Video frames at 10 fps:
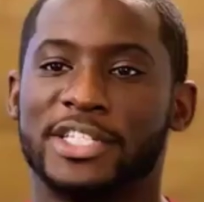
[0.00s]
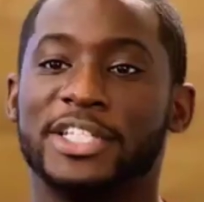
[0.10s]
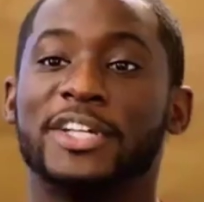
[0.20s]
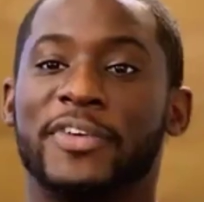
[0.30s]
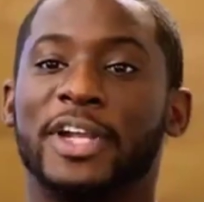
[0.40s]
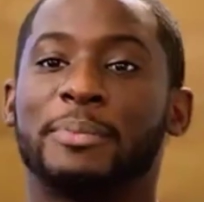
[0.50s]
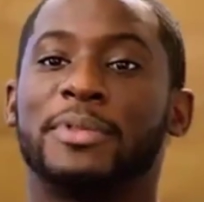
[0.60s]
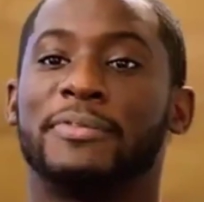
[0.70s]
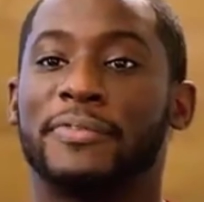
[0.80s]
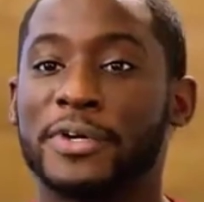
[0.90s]
She developed
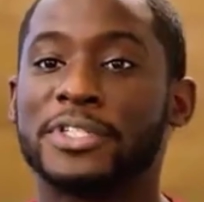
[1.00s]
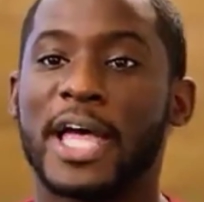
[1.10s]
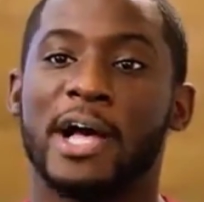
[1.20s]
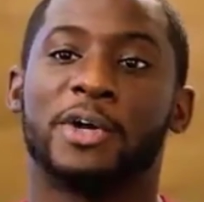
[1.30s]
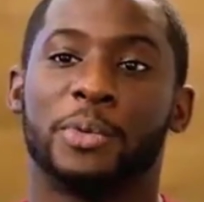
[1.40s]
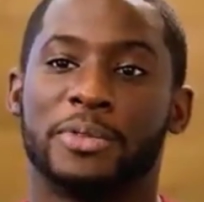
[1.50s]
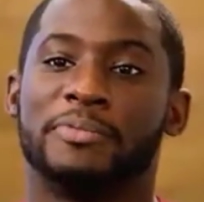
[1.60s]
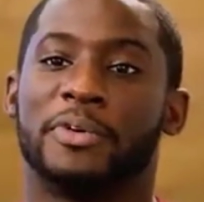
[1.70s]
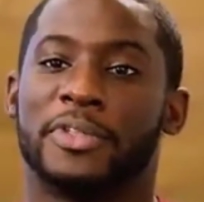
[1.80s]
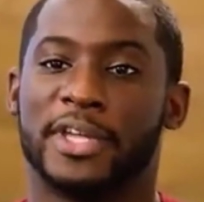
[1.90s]
the first
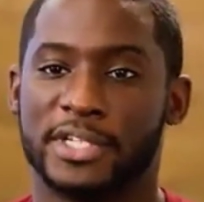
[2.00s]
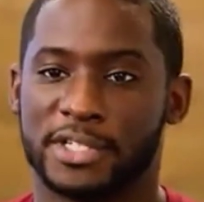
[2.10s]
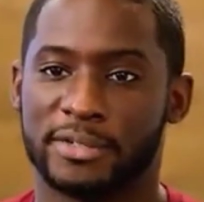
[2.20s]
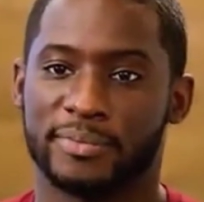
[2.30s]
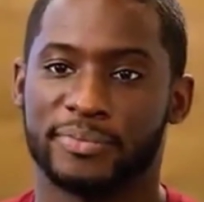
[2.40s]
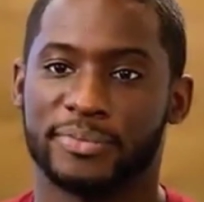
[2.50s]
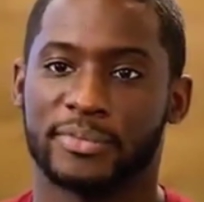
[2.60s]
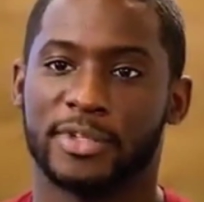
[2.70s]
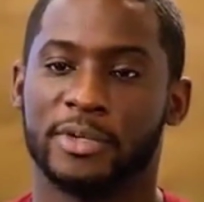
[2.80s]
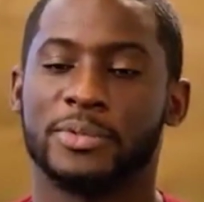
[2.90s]
algorithm for the engine.
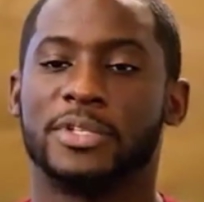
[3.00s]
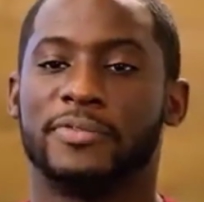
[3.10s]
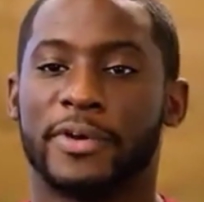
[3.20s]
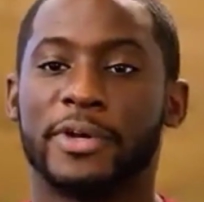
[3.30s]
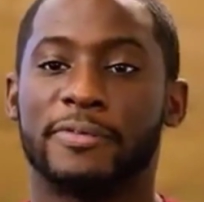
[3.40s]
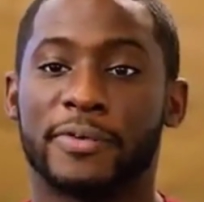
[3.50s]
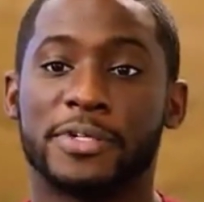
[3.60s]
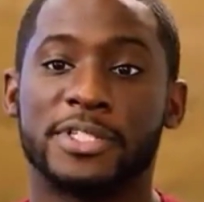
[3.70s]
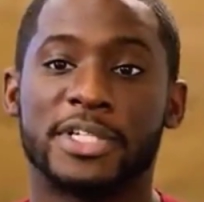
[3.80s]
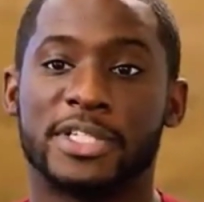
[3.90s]
It was the very
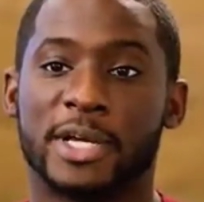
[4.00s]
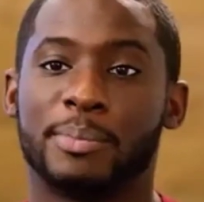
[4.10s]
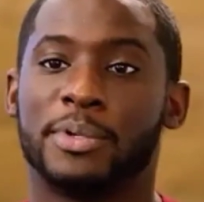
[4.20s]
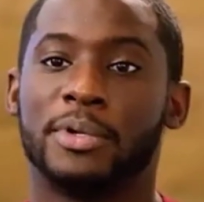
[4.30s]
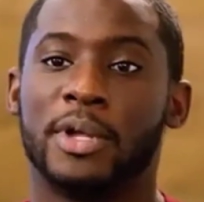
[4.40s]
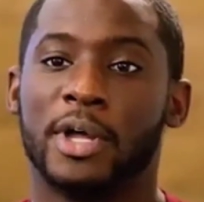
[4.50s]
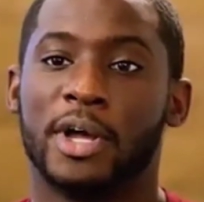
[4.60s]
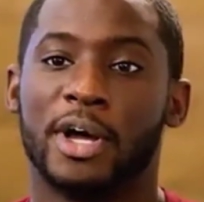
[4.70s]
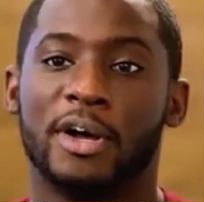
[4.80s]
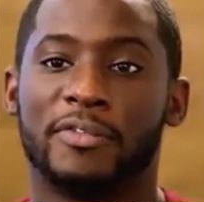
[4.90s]
first example
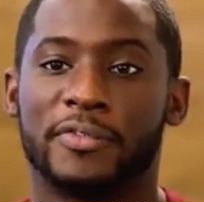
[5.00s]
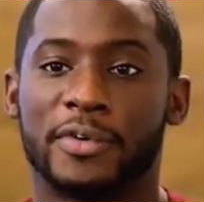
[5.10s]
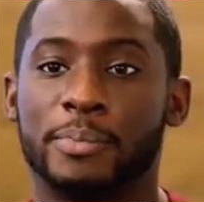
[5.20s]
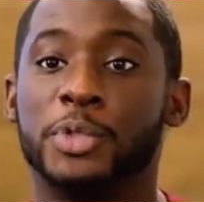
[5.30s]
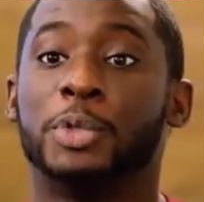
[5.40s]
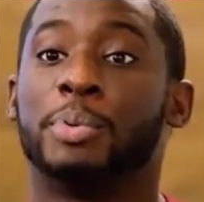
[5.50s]
of computer